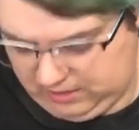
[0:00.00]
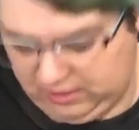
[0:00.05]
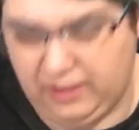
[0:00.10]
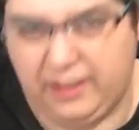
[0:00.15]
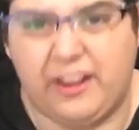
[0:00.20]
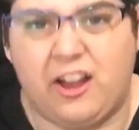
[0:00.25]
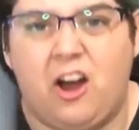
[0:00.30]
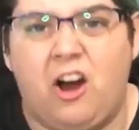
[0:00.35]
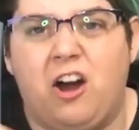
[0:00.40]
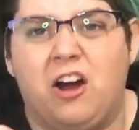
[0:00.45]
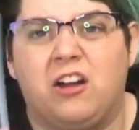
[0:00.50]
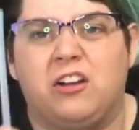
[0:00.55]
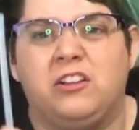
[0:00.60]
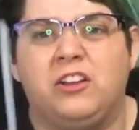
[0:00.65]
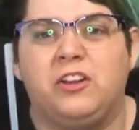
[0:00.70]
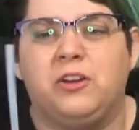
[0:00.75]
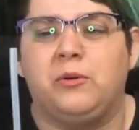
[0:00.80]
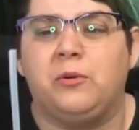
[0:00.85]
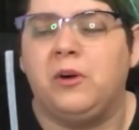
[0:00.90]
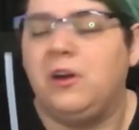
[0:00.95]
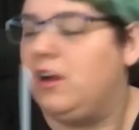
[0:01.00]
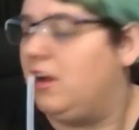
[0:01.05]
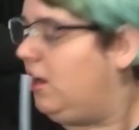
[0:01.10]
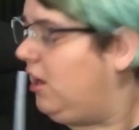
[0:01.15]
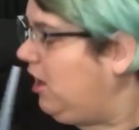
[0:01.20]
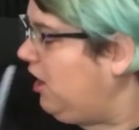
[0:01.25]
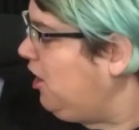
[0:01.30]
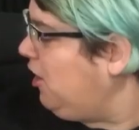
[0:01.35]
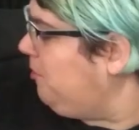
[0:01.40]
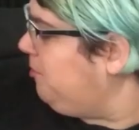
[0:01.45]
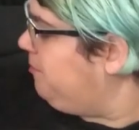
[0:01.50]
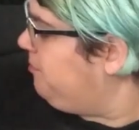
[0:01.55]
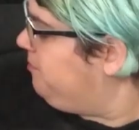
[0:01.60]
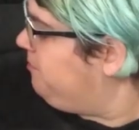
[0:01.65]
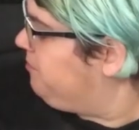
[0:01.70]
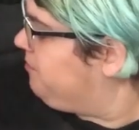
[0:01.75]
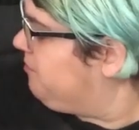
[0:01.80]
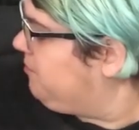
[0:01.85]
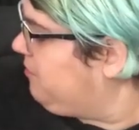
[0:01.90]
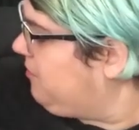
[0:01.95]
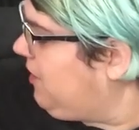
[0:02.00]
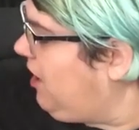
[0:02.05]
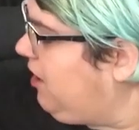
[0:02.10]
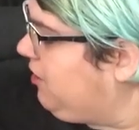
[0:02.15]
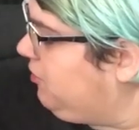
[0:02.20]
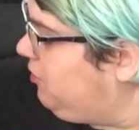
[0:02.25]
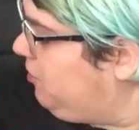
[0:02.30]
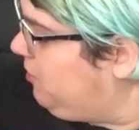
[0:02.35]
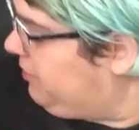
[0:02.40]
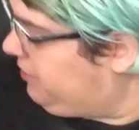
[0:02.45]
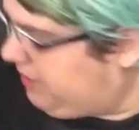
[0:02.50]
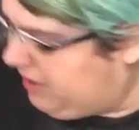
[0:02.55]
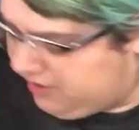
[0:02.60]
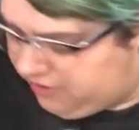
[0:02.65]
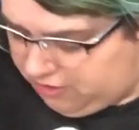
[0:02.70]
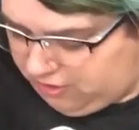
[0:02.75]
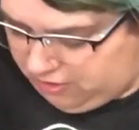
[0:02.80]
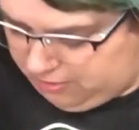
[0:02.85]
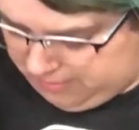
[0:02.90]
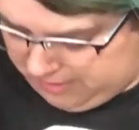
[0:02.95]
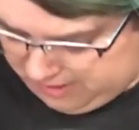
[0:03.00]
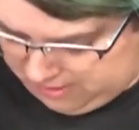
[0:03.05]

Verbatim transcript: like hot glue. I don't know what that's all